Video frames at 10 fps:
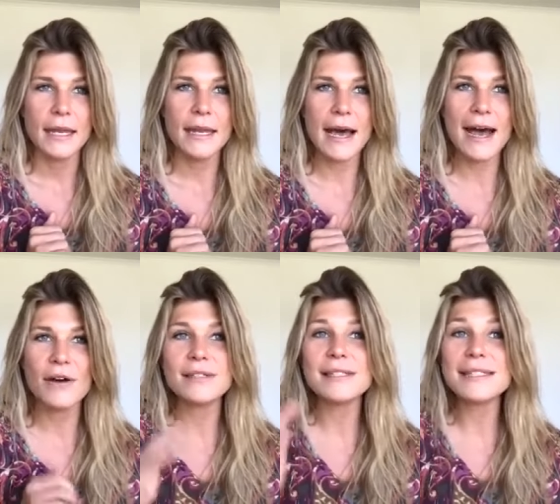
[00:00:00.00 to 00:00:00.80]

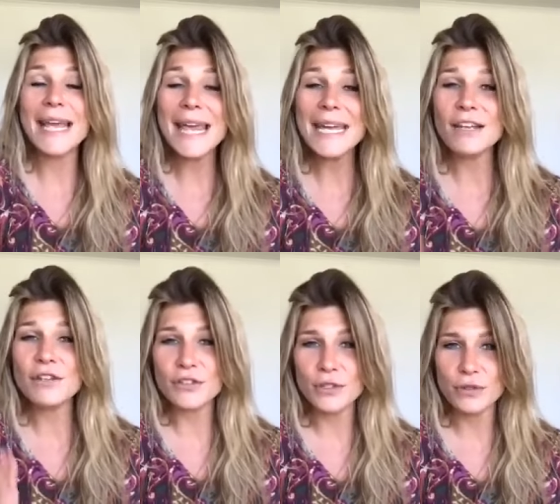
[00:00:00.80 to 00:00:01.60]
Now, say that
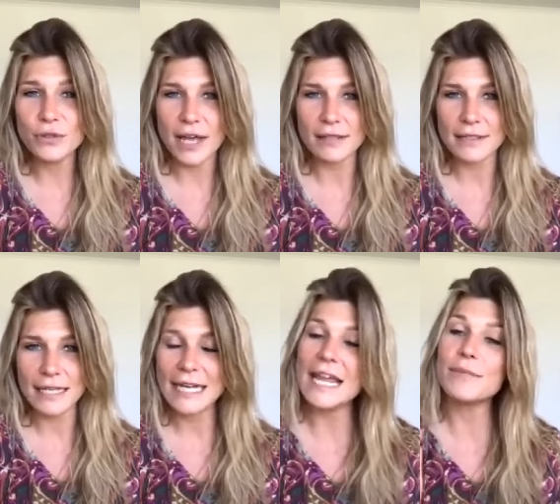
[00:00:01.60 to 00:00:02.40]
a student
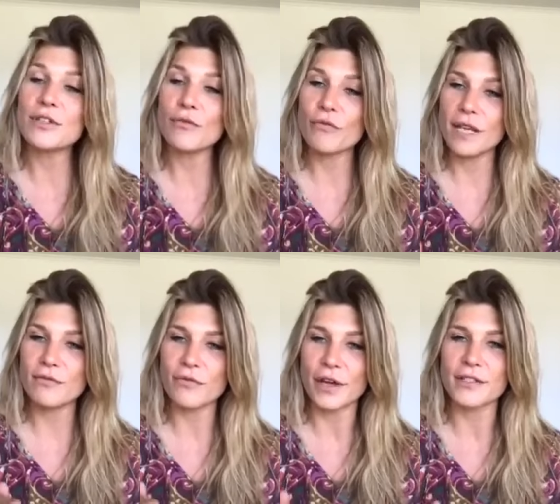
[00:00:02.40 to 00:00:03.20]
claims a
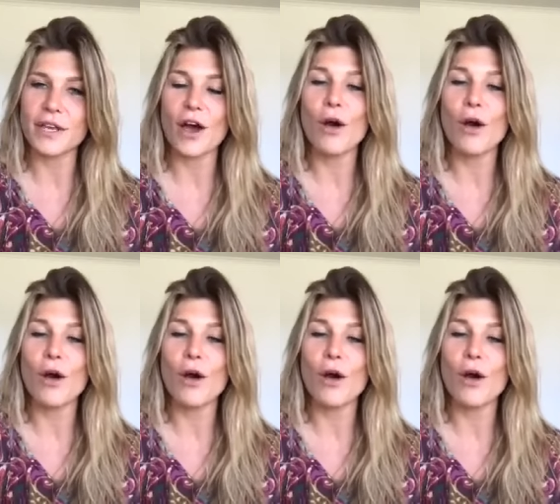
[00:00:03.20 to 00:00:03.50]
refund